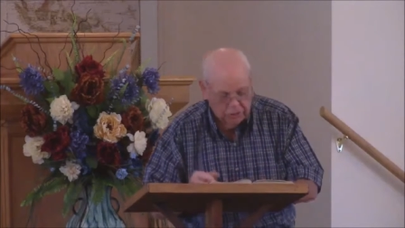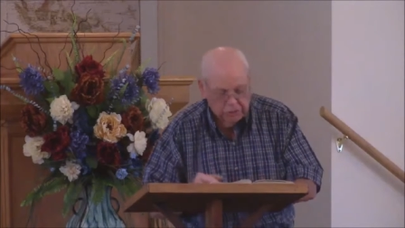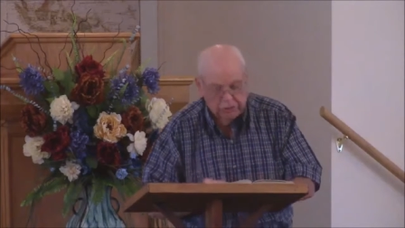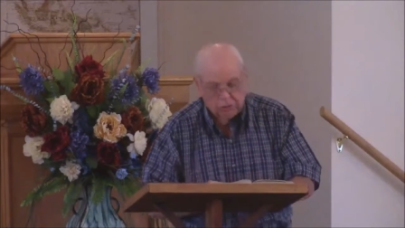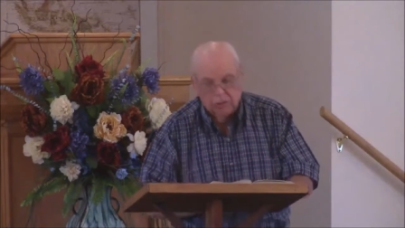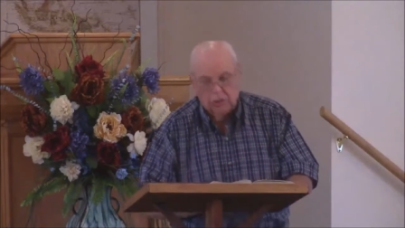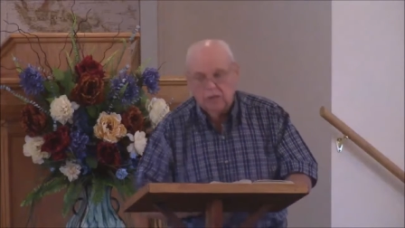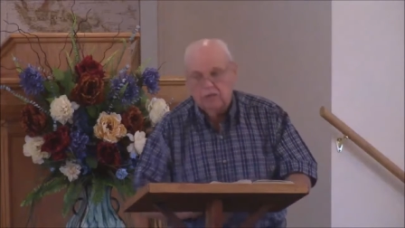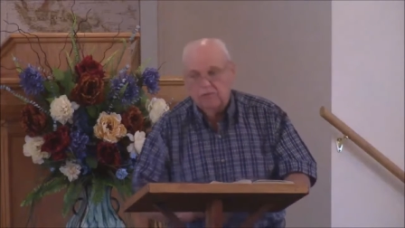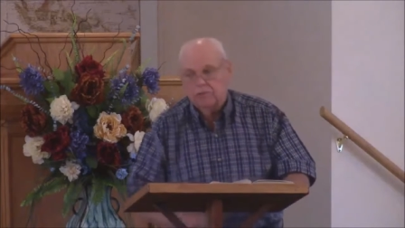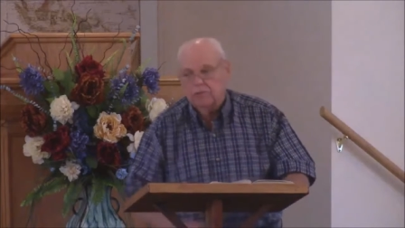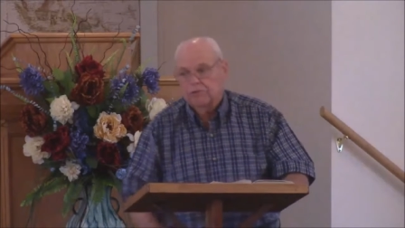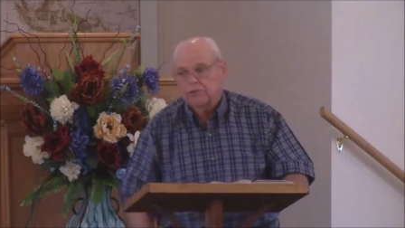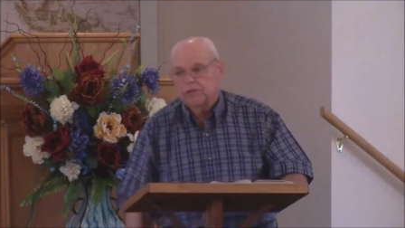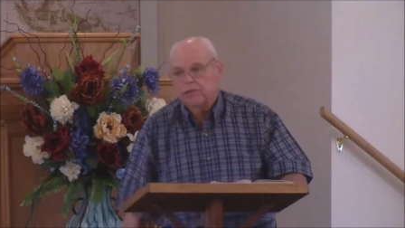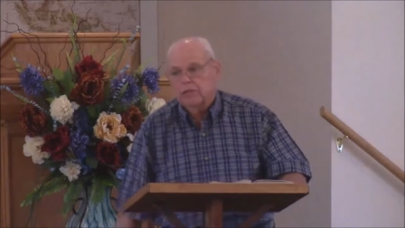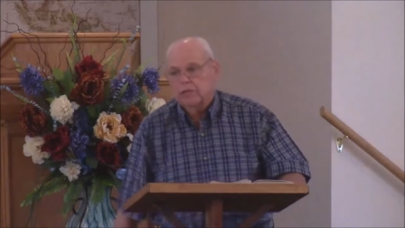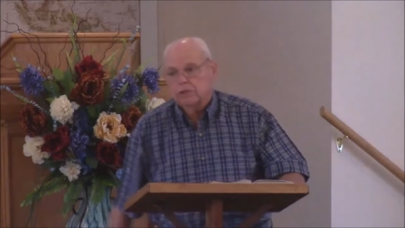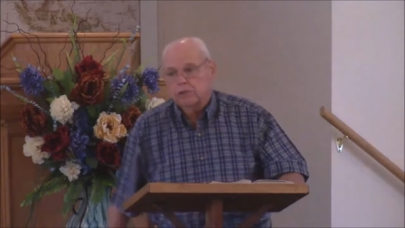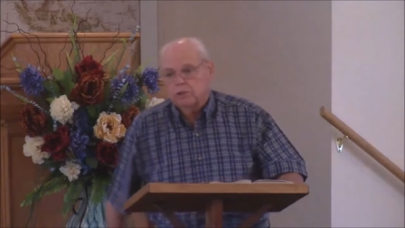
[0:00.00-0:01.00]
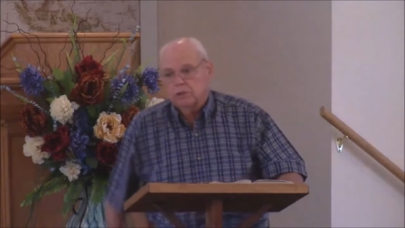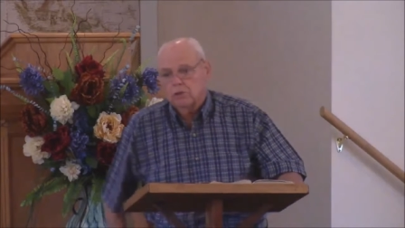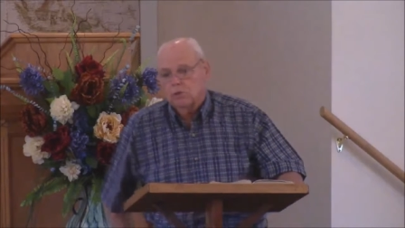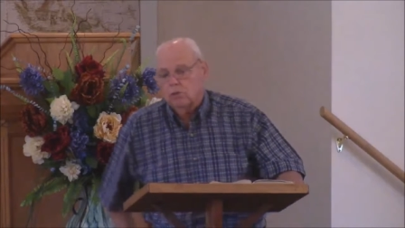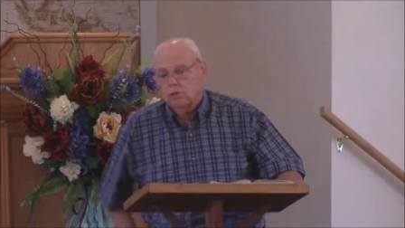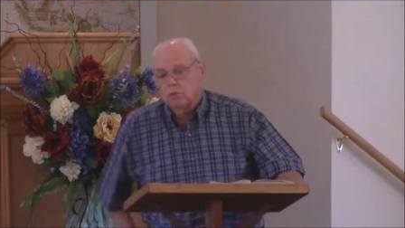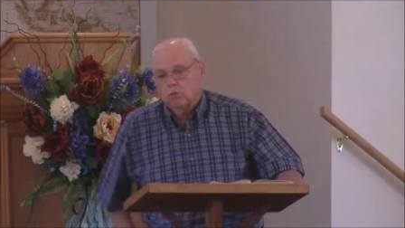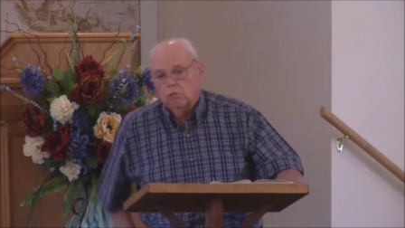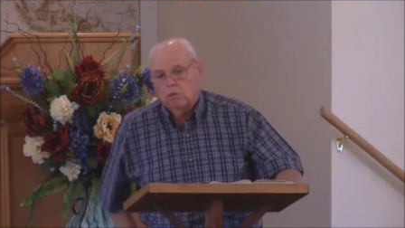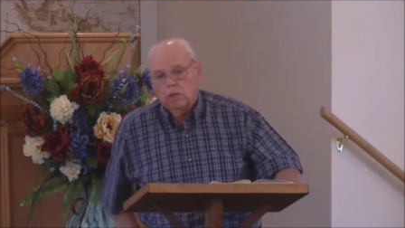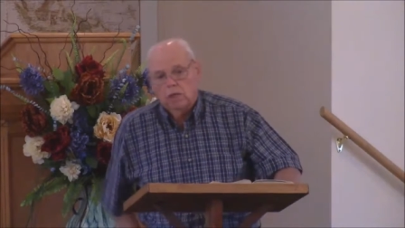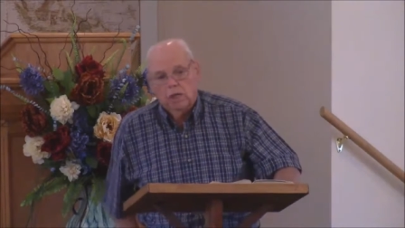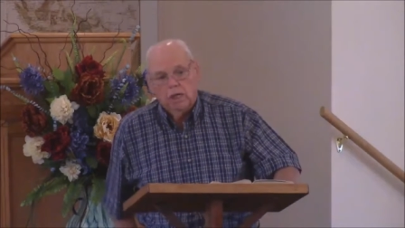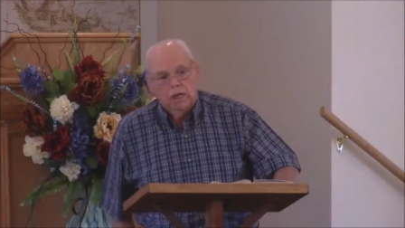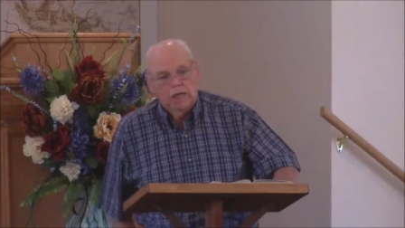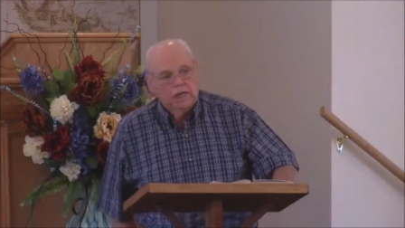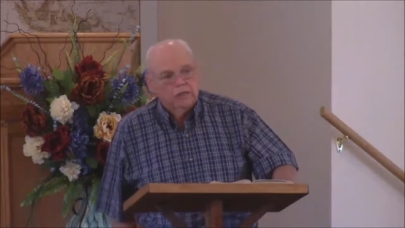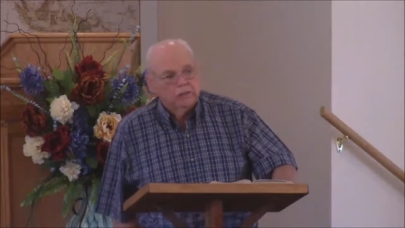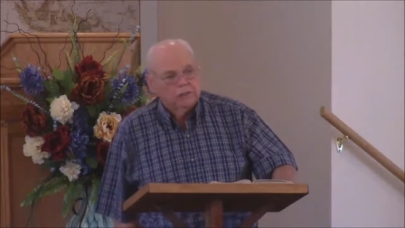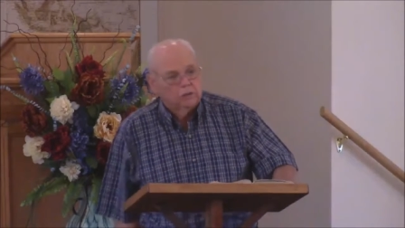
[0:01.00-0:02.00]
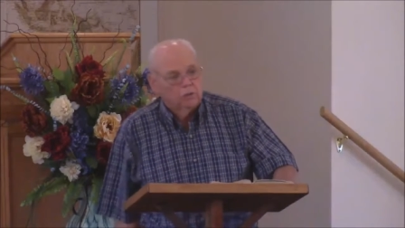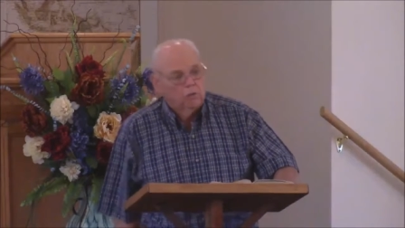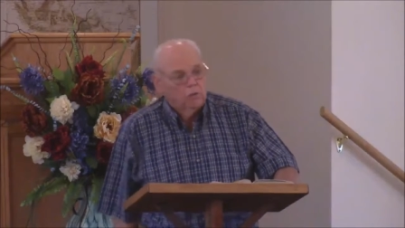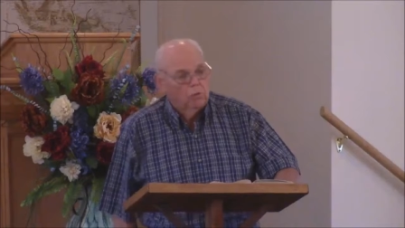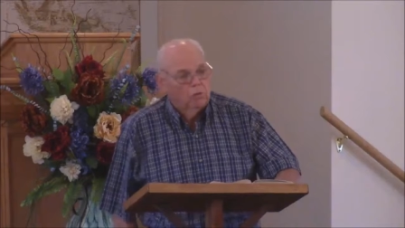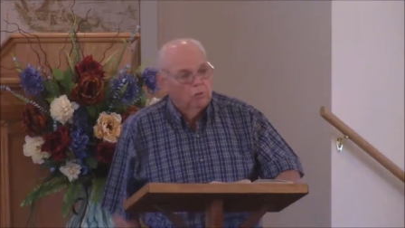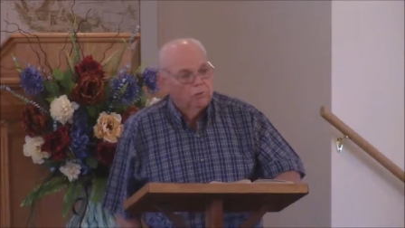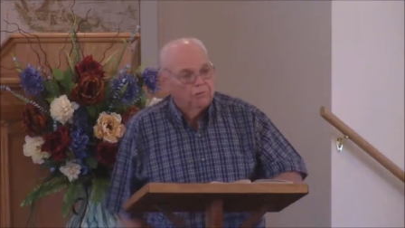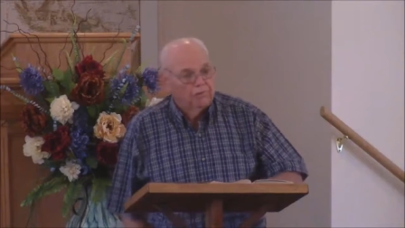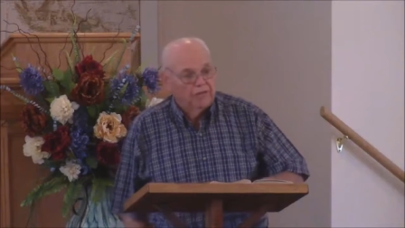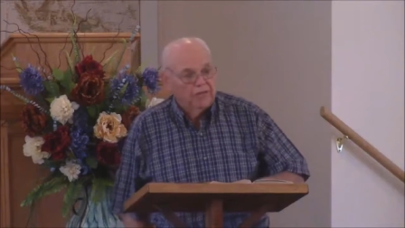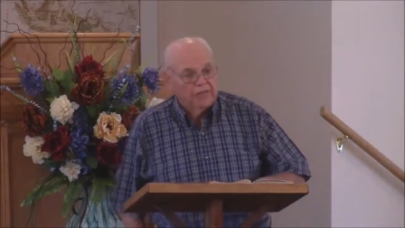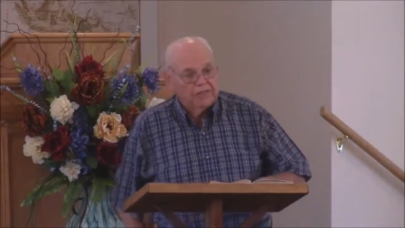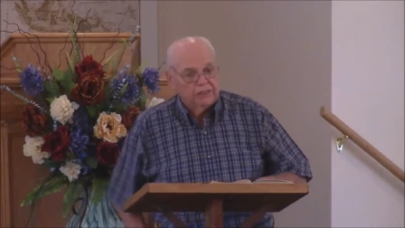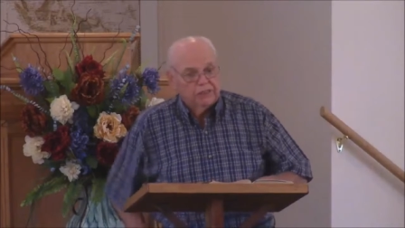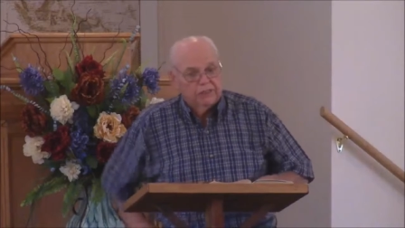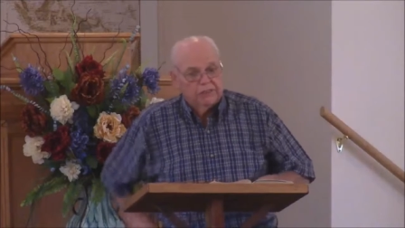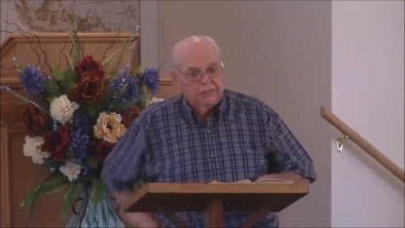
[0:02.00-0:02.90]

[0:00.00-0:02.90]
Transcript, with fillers: delivered thy soul. And so that's